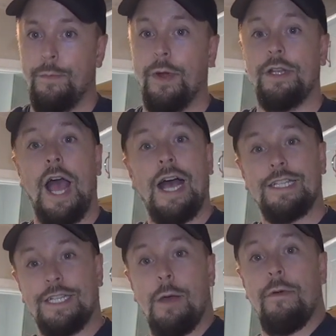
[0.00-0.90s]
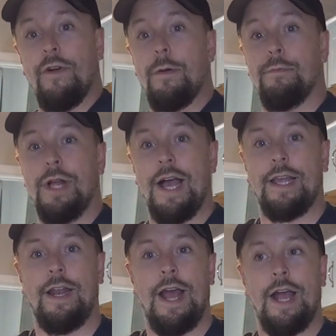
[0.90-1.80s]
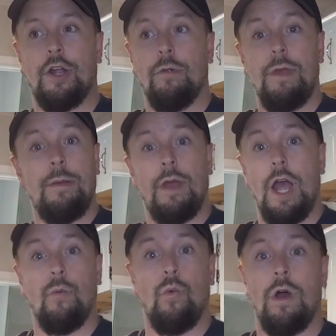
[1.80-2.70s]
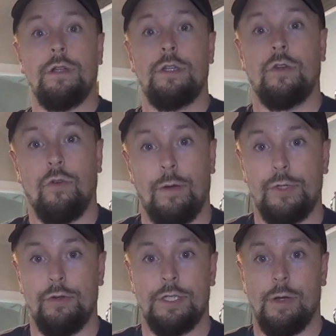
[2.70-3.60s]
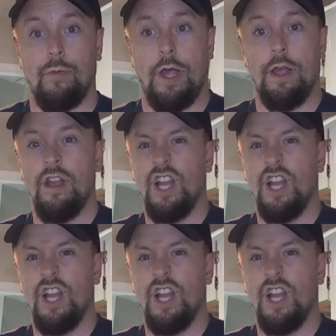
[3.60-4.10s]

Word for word: but as example, if I'm a black hat hacker, maybe I want to corrupt you in some way.